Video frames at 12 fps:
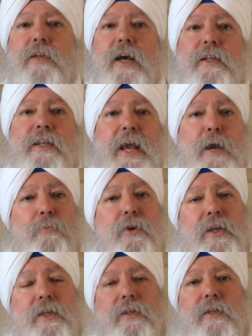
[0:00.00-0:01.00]
It's got
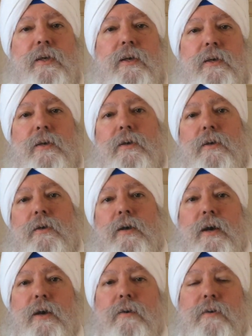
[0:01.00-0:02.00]
tamarind
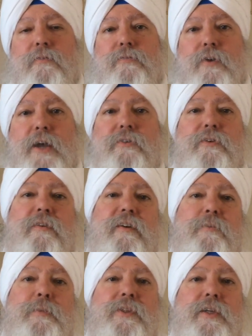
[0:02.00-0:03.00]
for extra
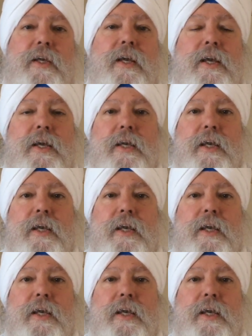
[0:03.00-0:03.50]
vitamin C.